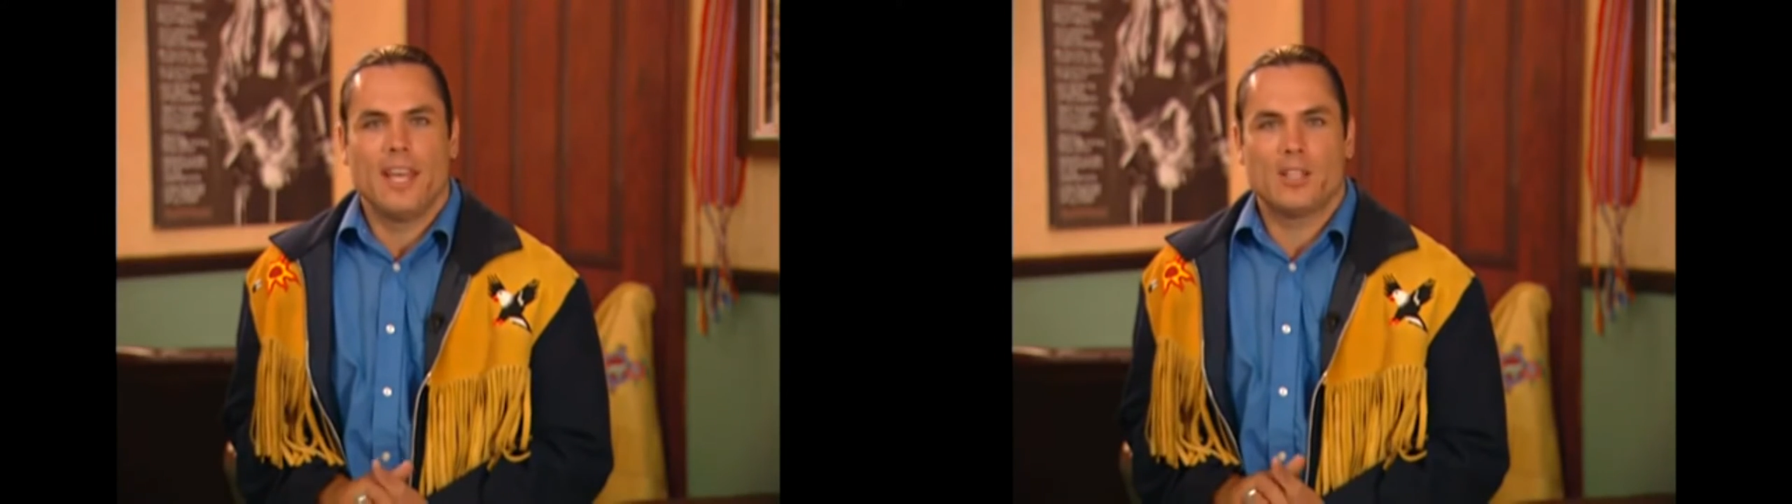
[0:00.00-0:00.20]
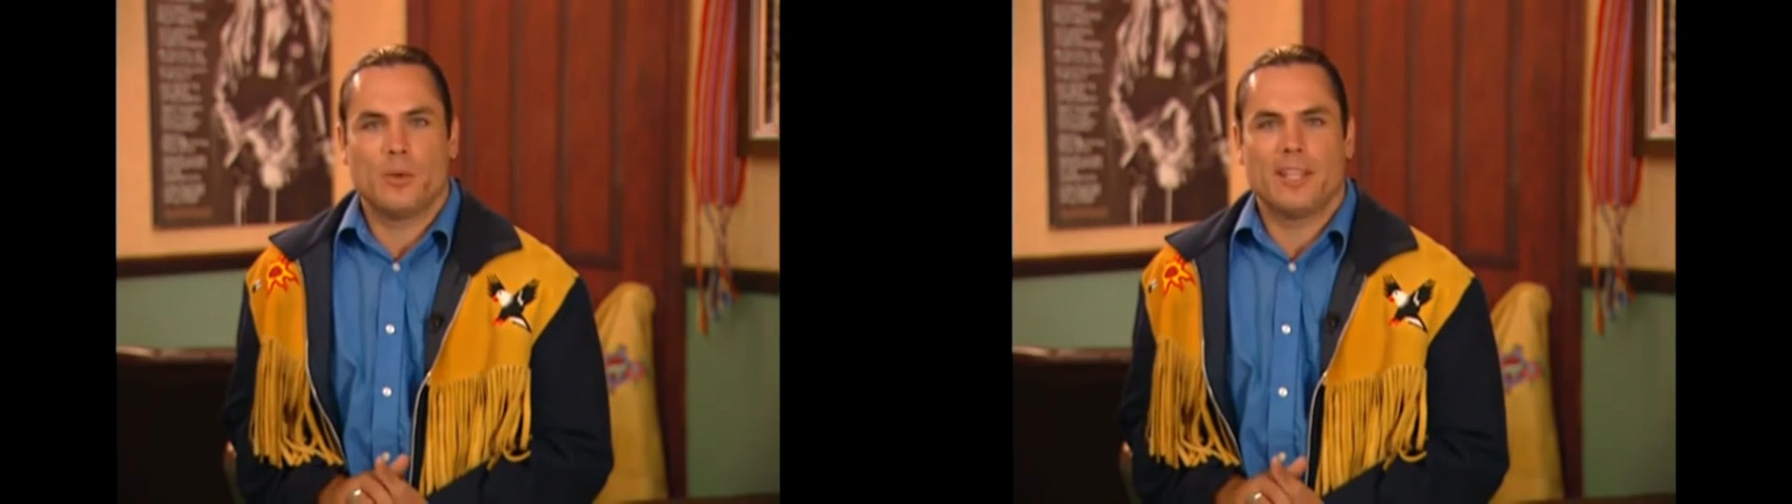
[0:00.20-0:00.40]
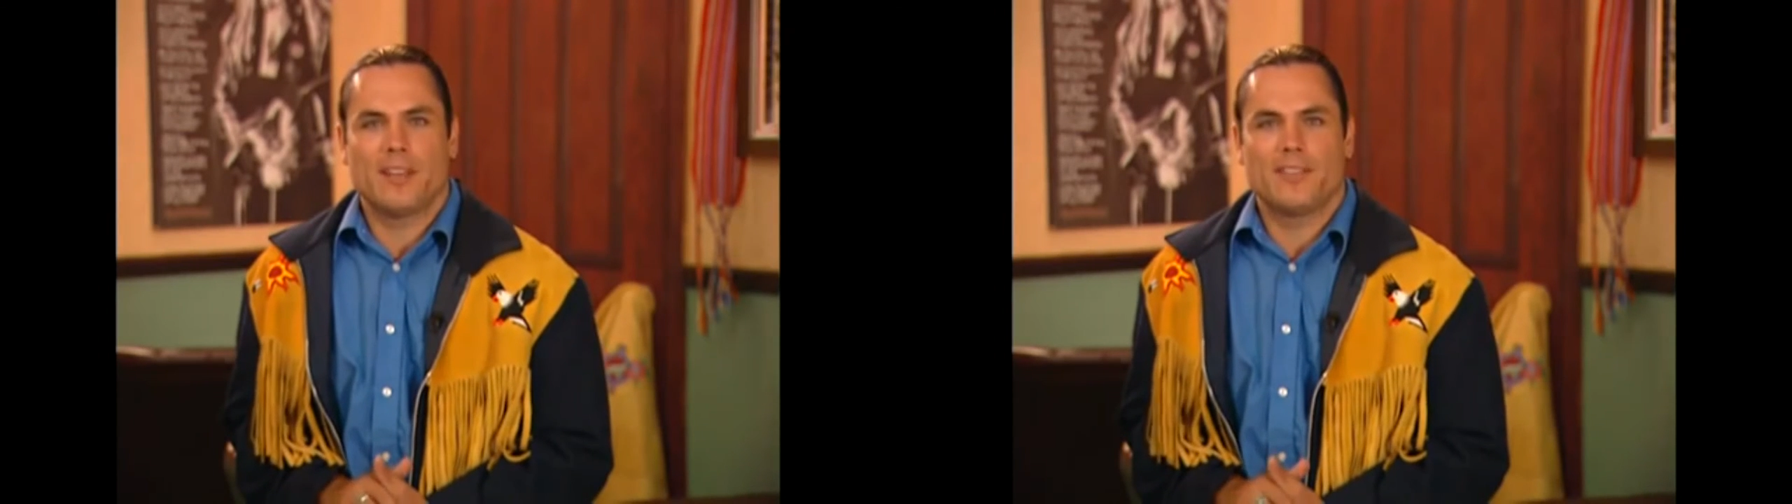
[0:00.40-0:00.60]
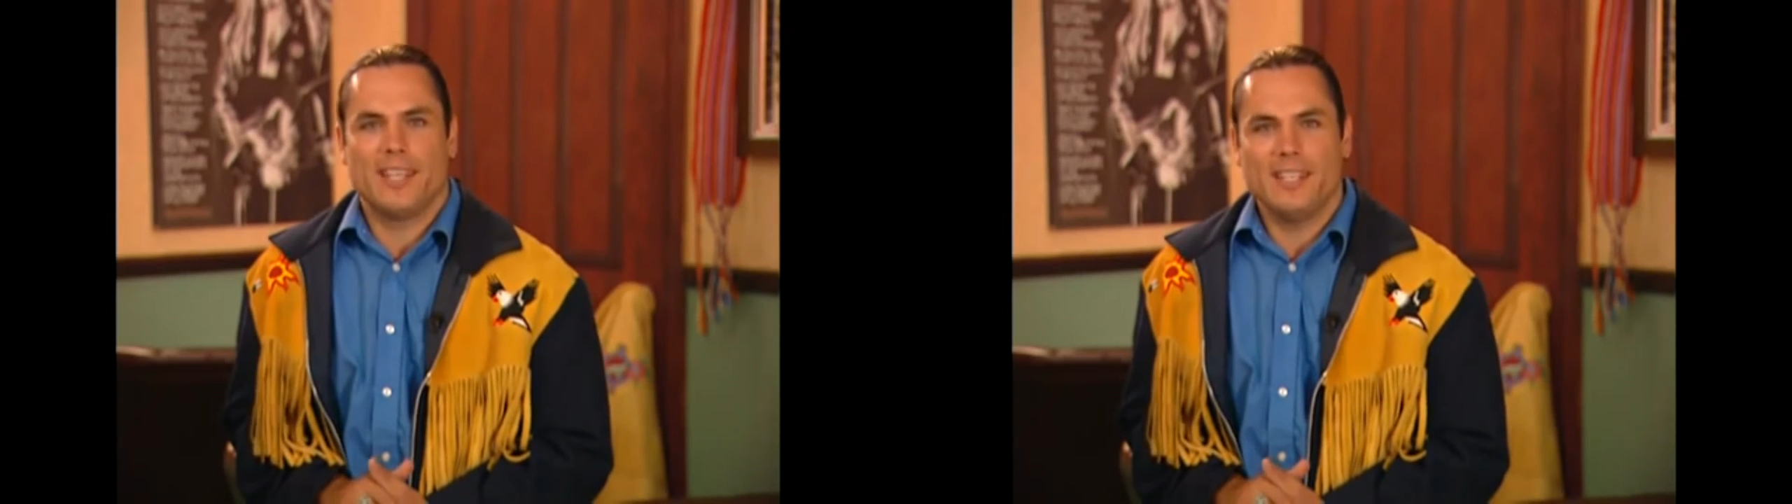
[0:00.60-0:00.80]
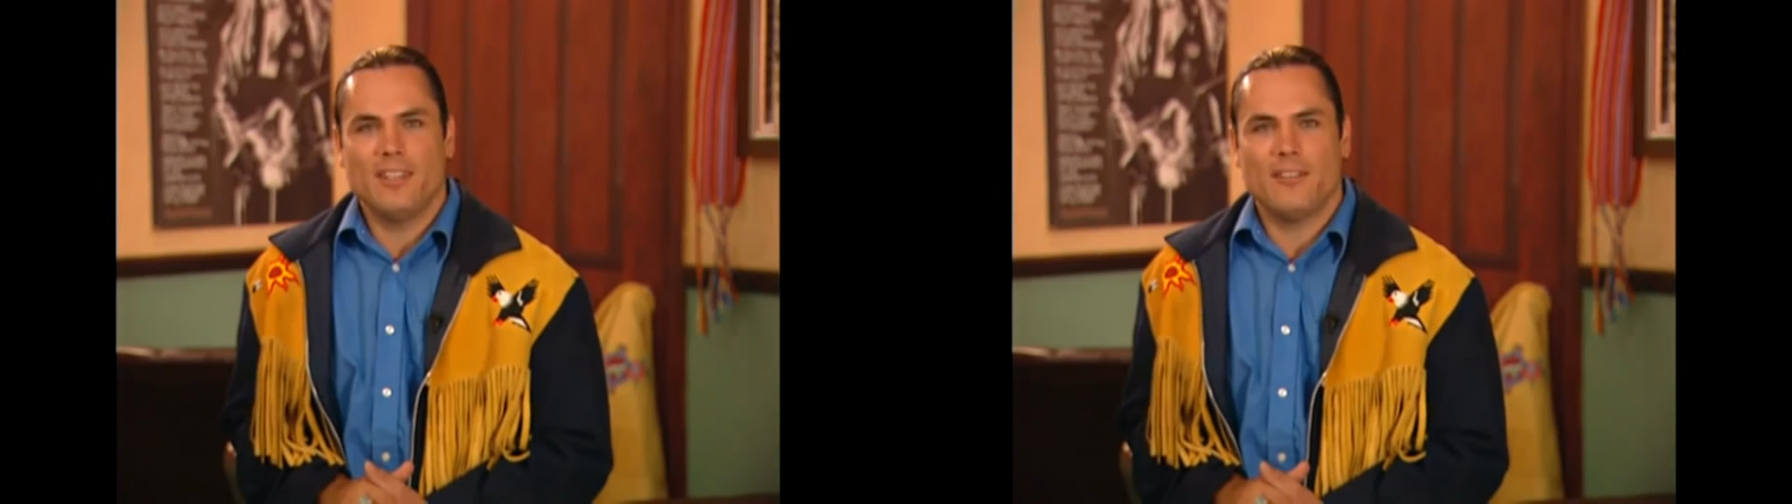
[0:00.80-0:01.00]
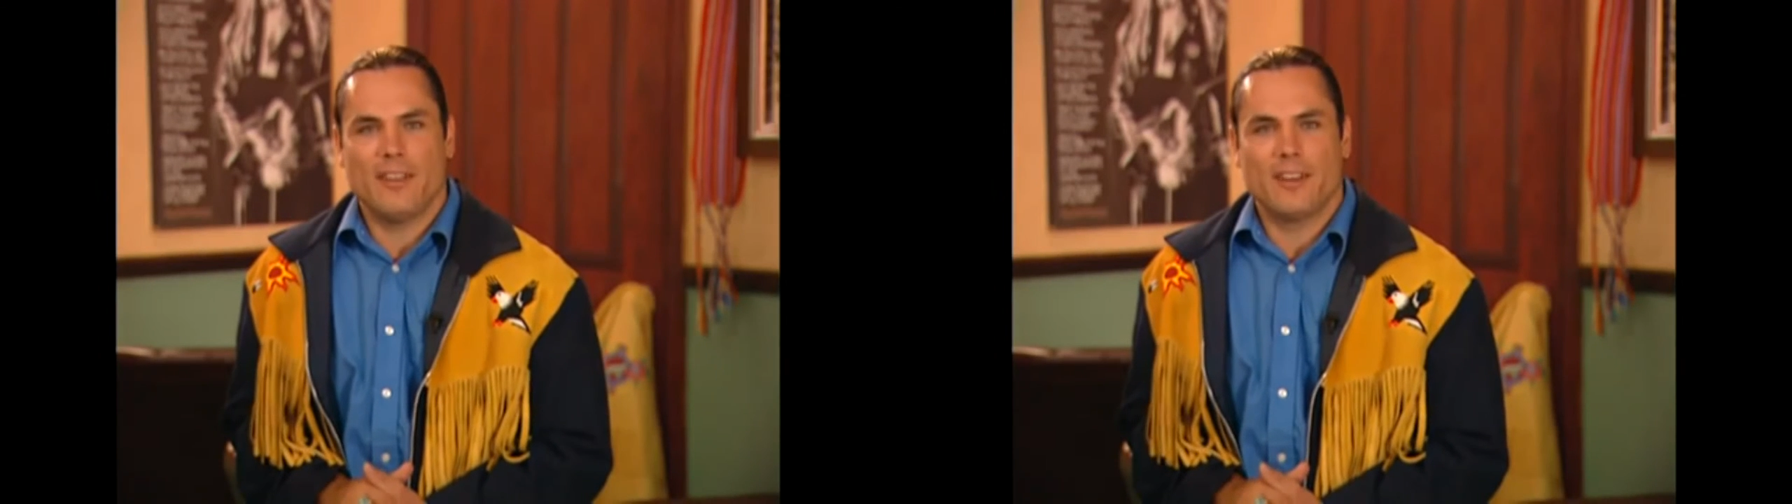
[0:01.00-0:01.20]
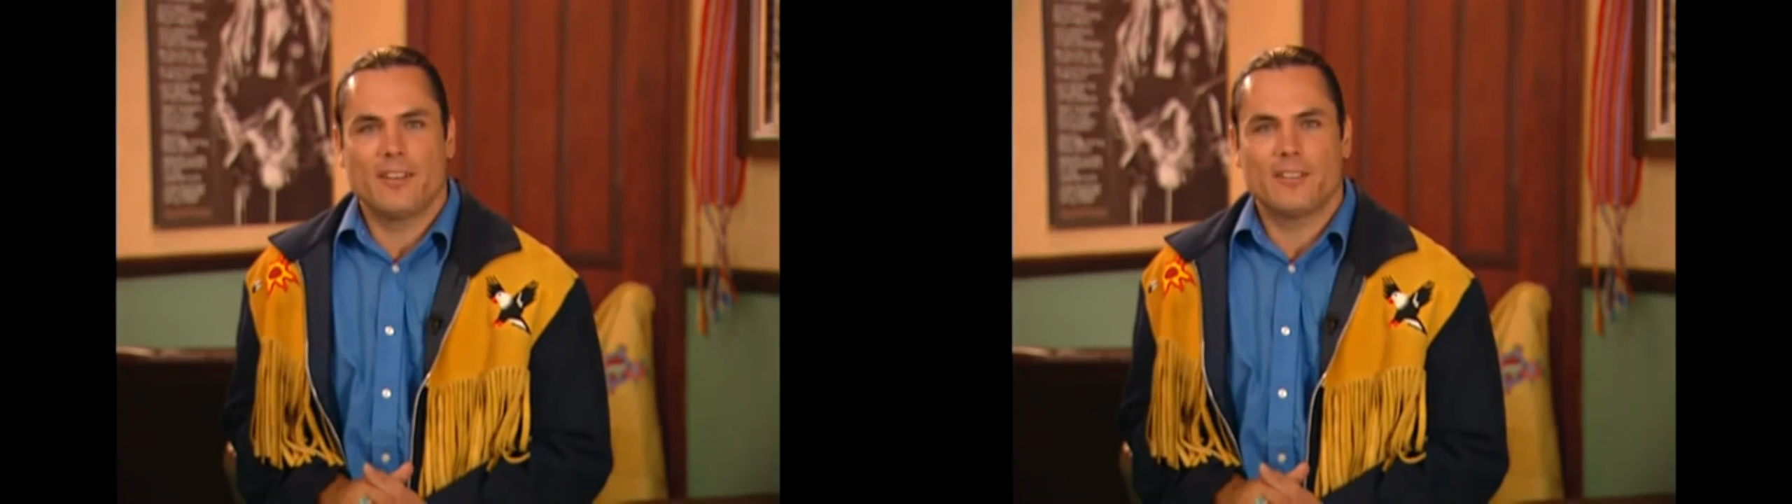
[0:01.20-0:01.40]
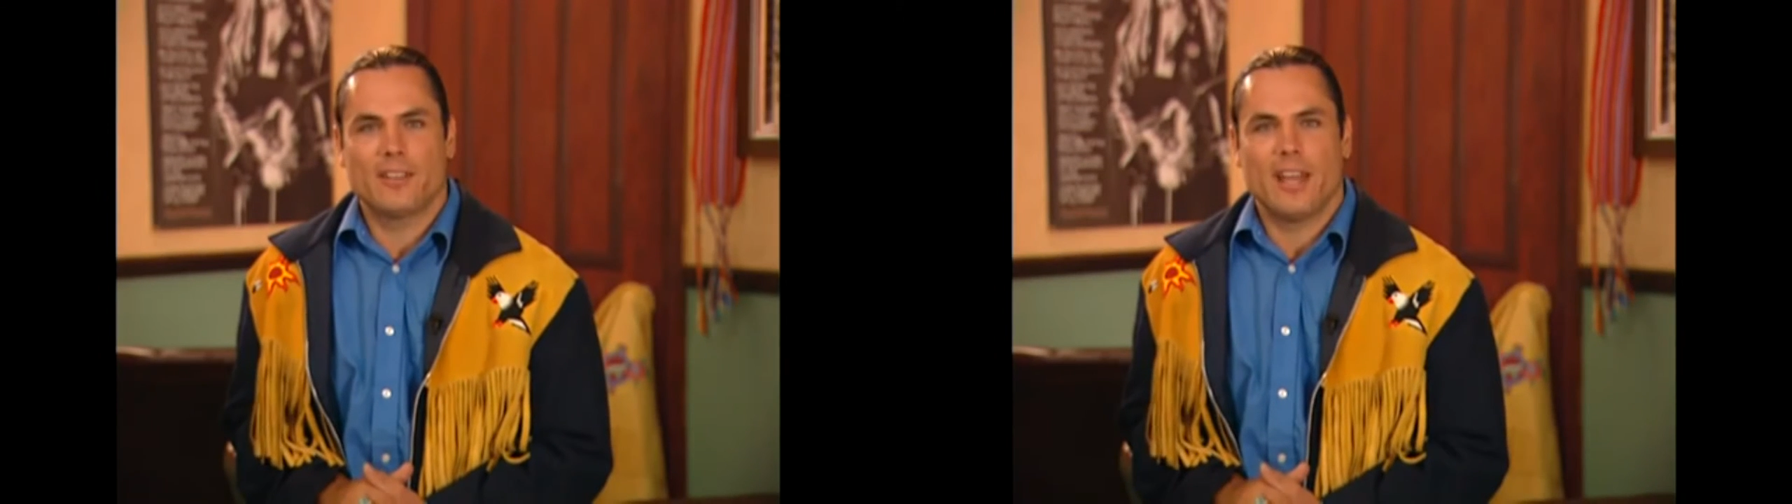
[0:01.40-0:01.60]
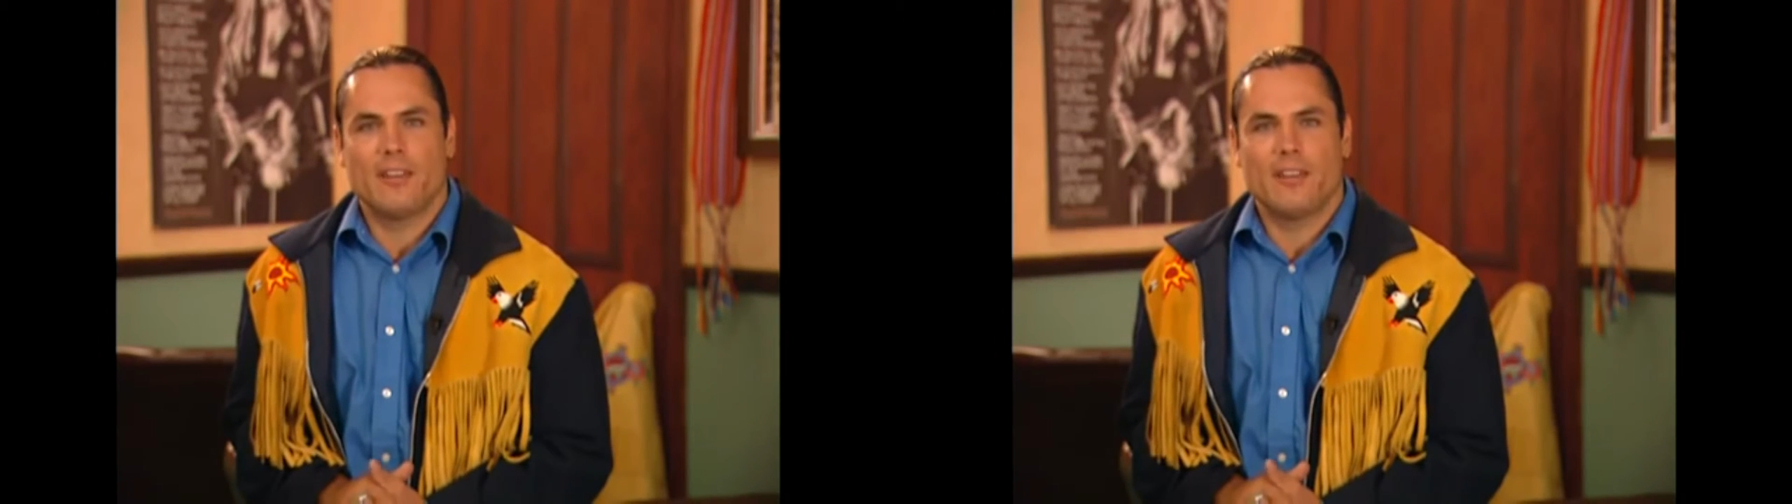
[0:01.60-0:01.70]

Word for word: is what gives Indian Affairs